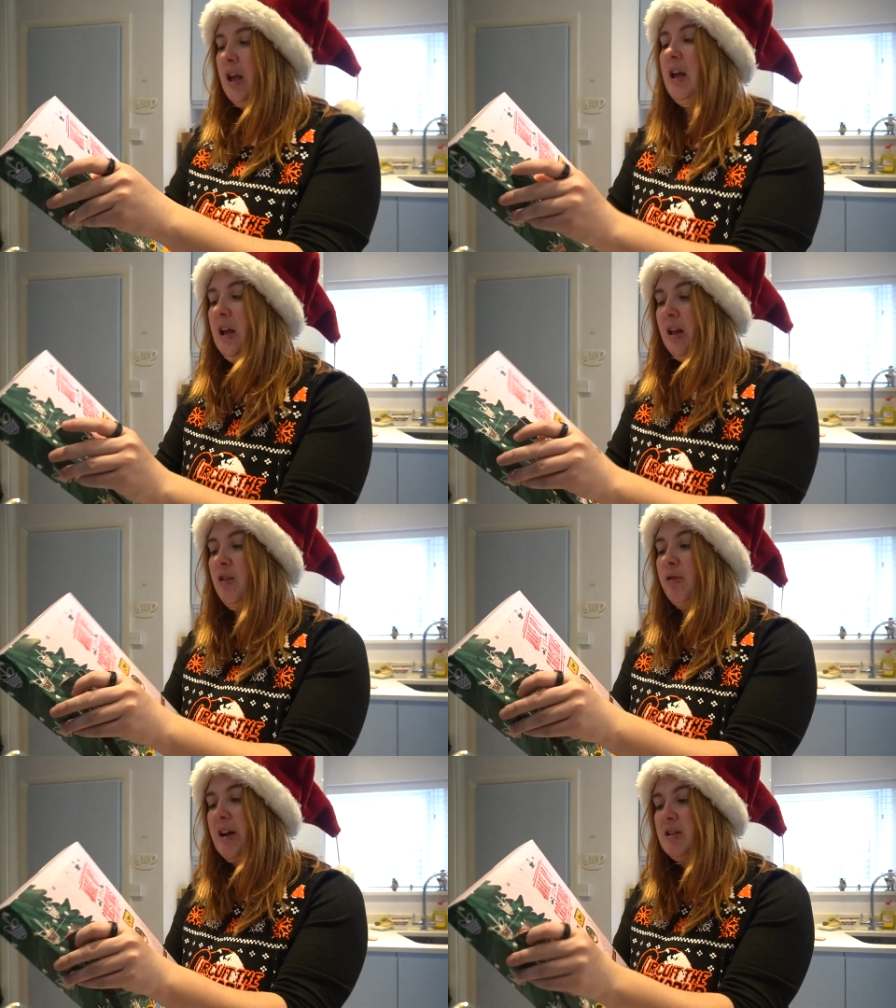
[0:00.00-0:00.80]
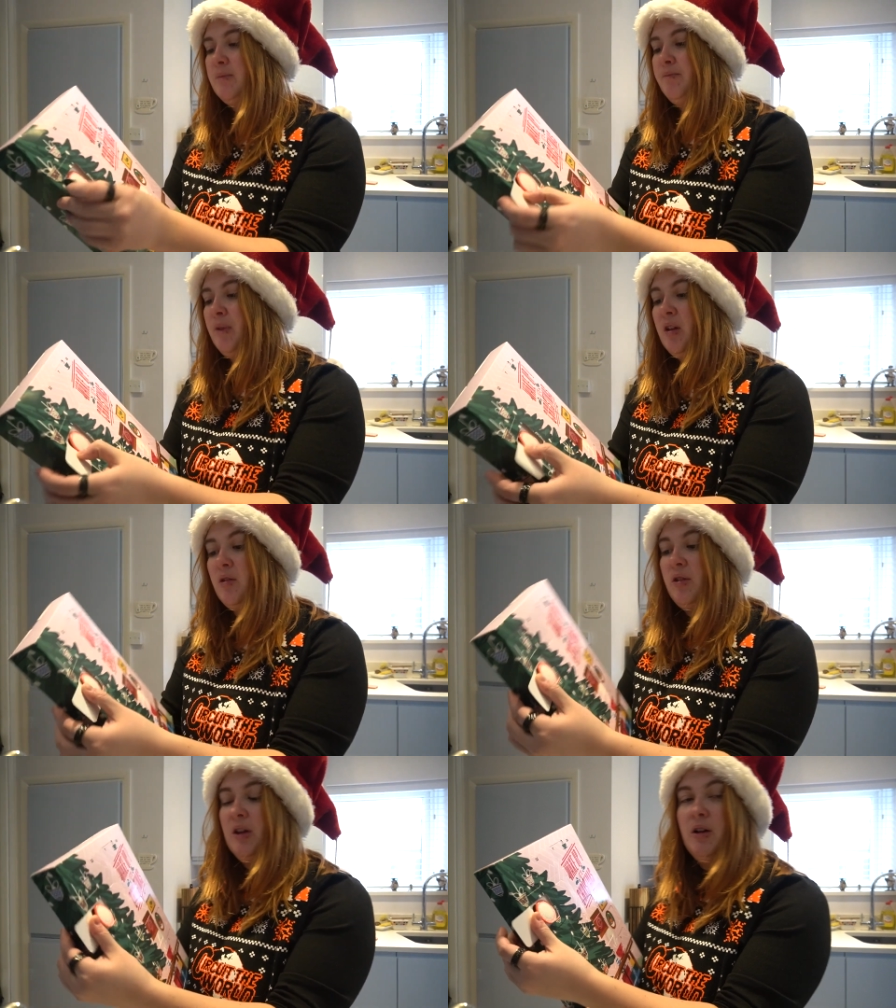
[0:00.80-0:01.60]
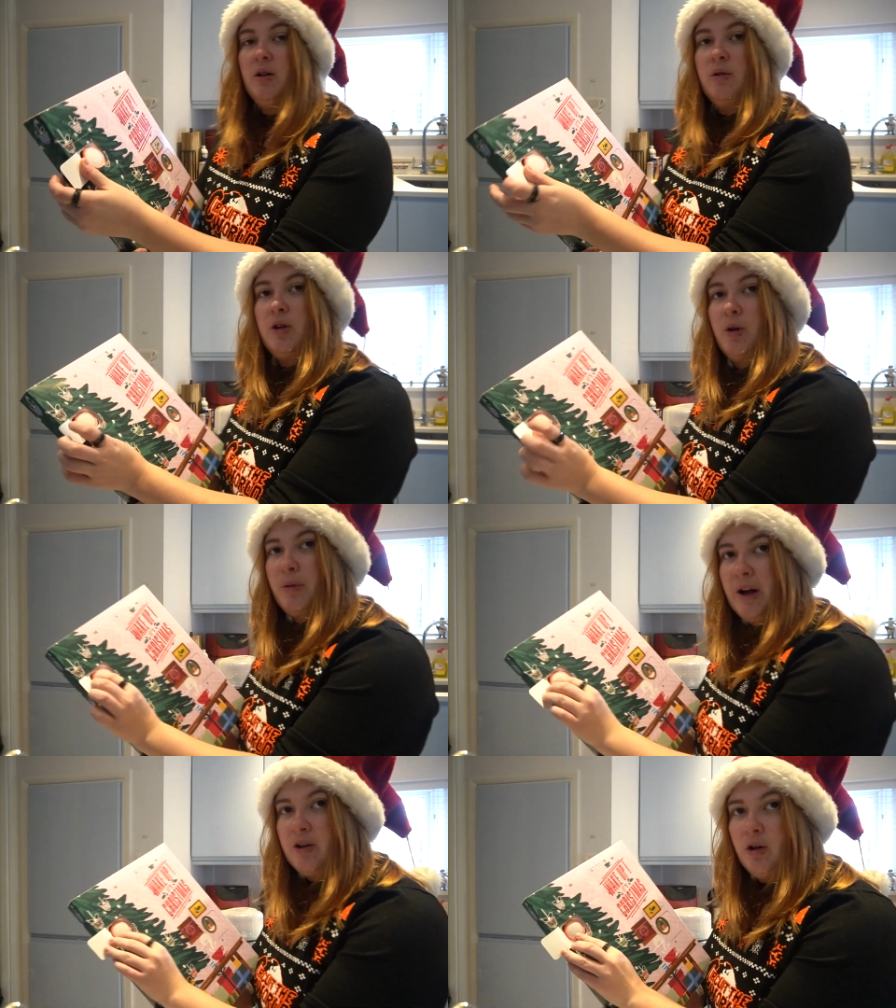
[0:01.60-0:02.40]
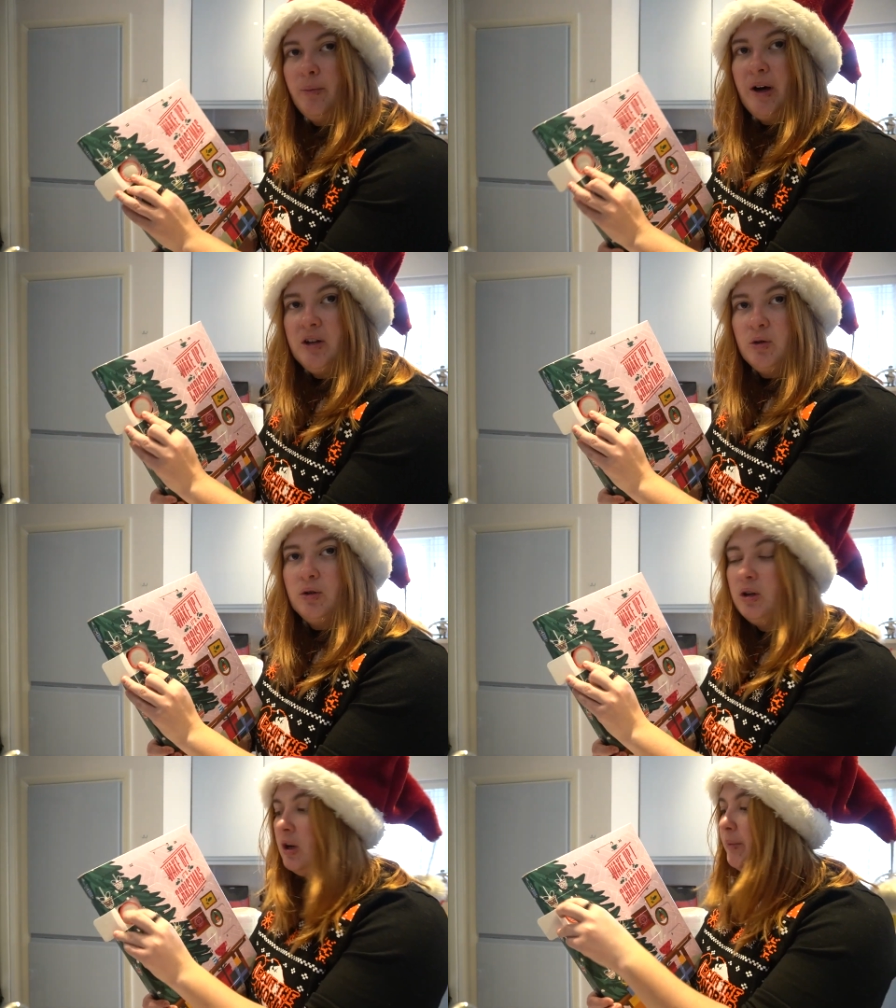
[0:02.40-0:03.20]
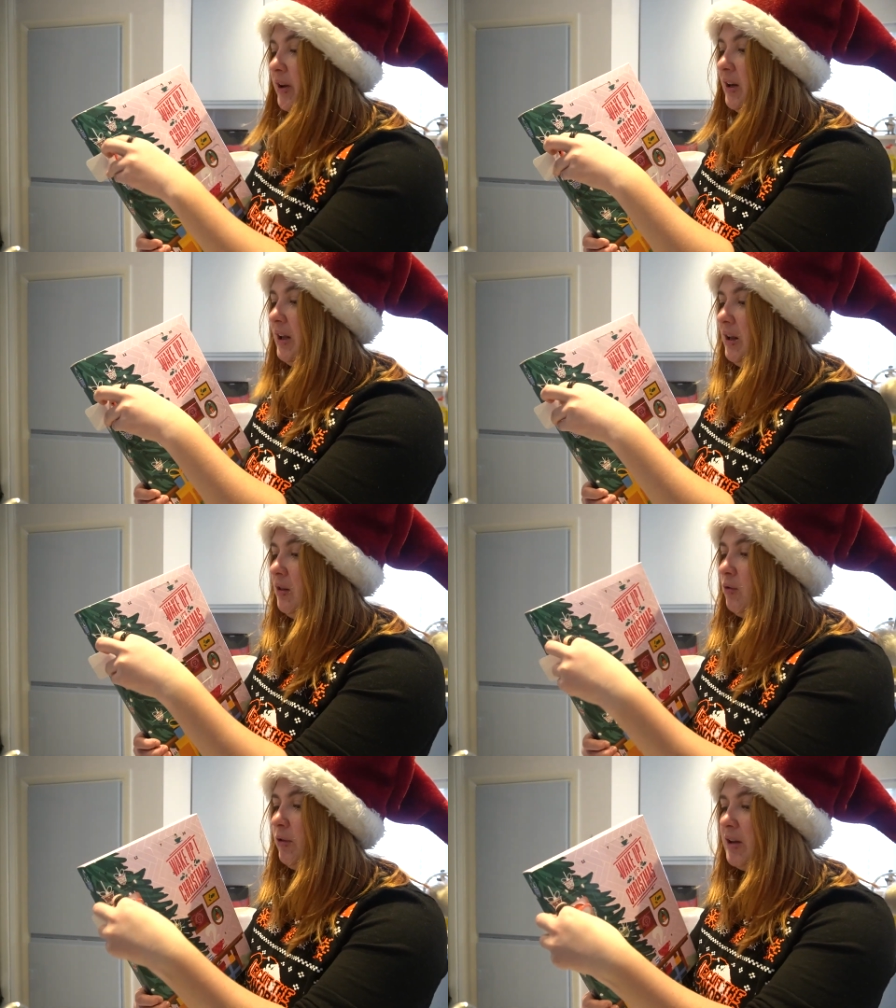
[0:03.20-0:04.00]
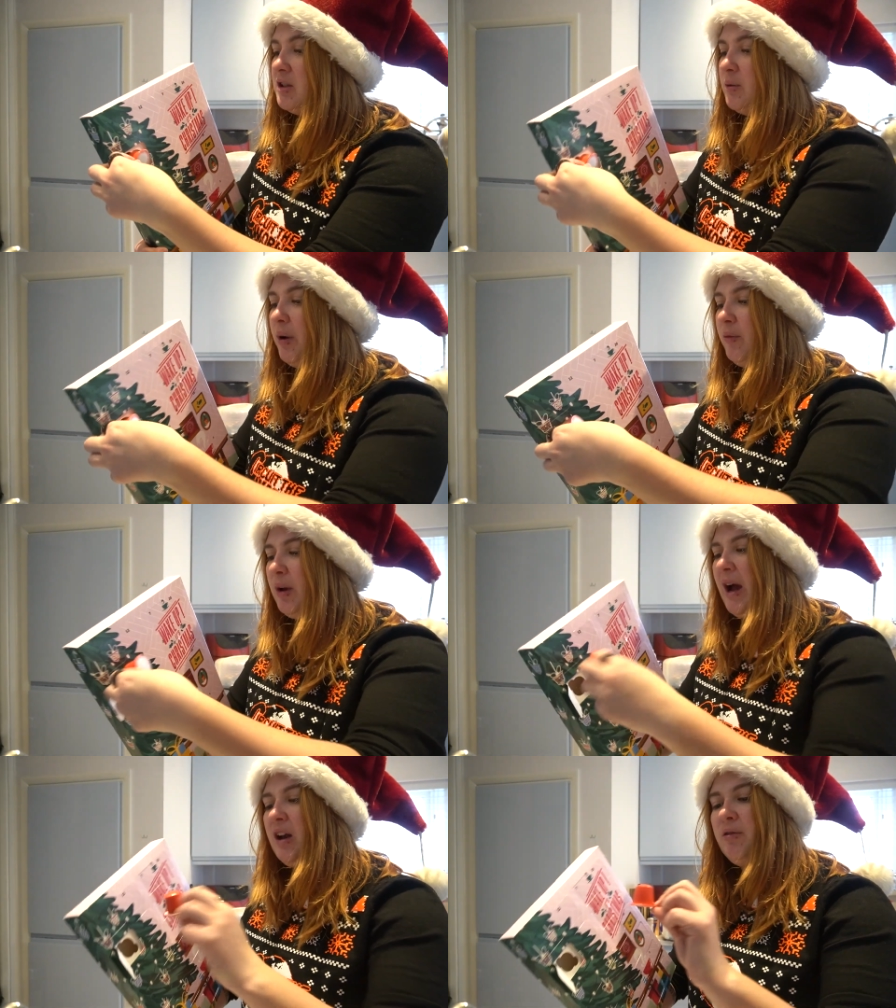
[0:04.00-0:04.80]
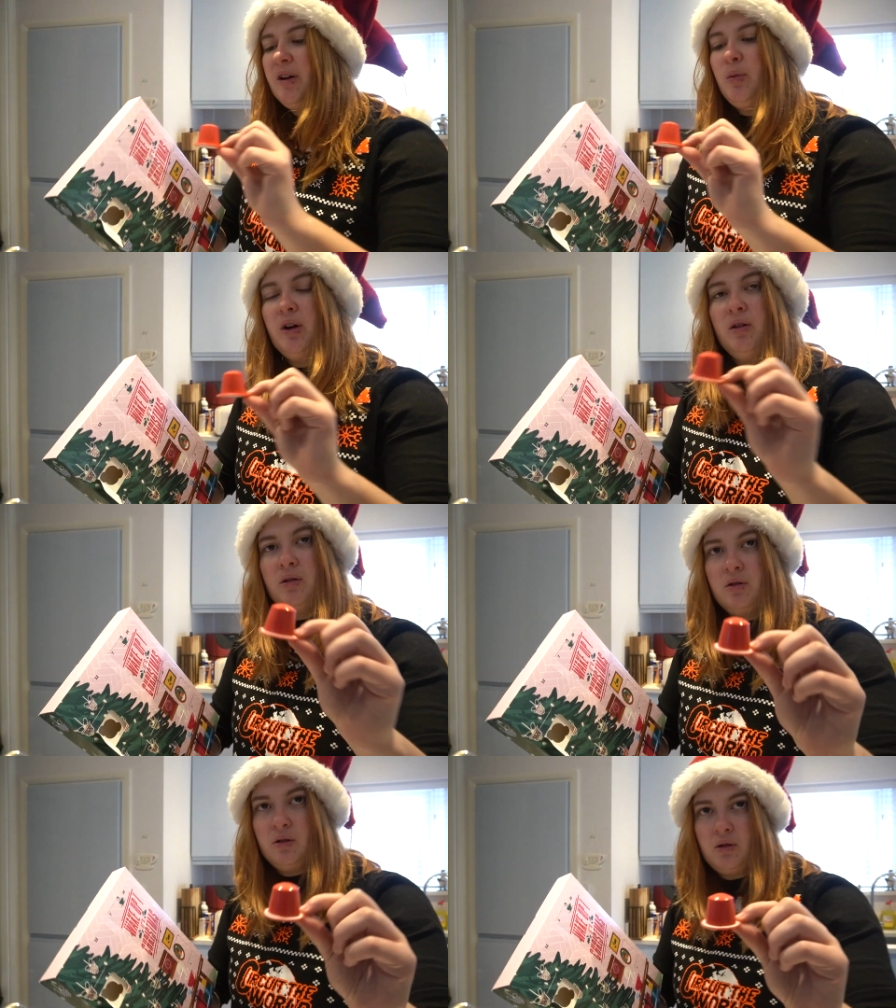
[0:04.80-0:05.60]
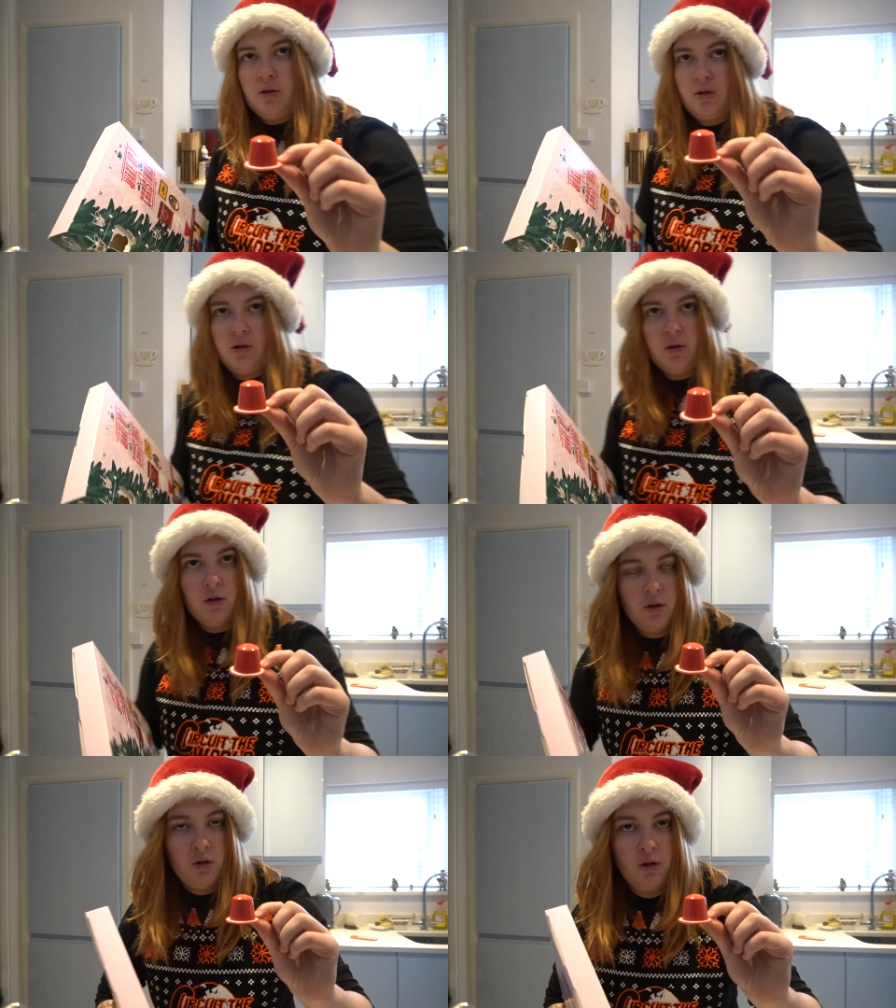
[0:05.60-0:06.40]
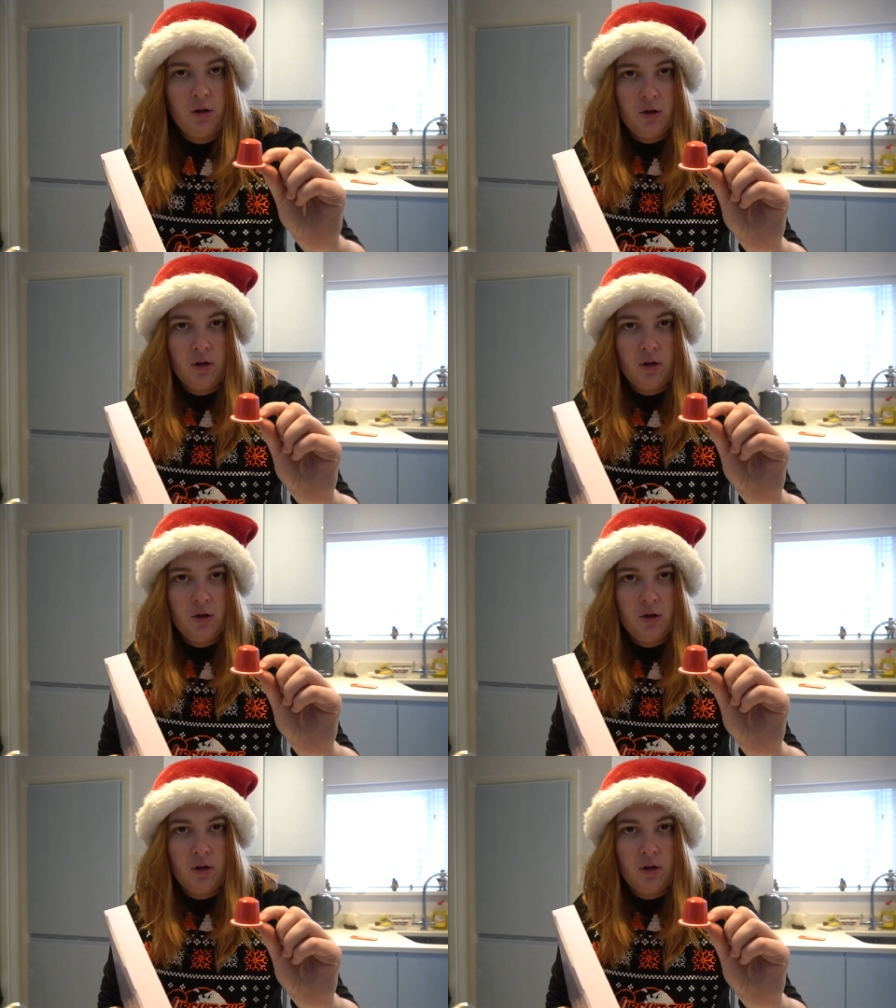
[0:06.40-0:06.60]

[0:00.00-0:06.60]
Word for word: It's red, still no brand on my door, but it's red. Have we had a red one?